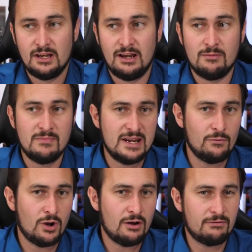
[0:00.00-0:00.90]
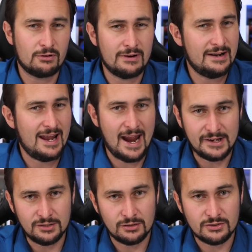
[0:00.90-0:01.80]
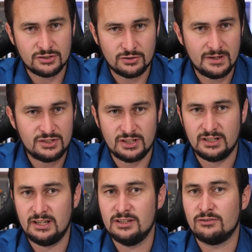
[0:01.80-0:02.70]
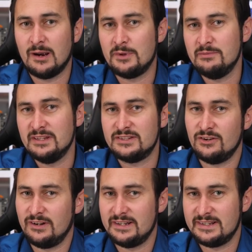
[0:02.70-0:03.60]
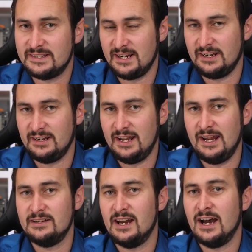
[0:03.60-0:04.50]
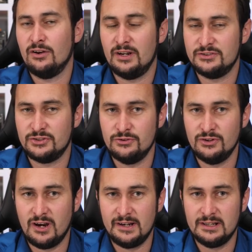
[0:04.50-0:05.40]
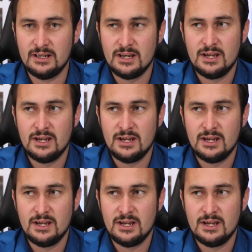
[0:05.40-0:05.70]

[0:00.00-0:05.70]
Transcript: Uh, meanwhile, for around $80 US, you can get your grubby mitts on a second-hand R9 290.